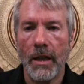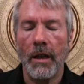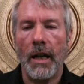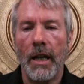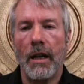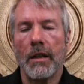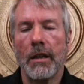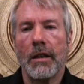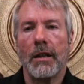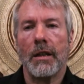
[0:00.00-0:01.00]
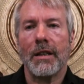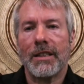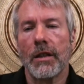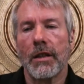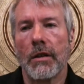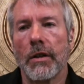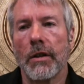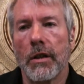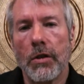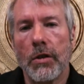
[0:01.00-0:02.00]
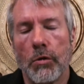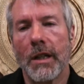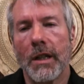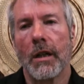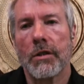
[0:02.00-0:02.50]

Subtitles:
And that's significant too, because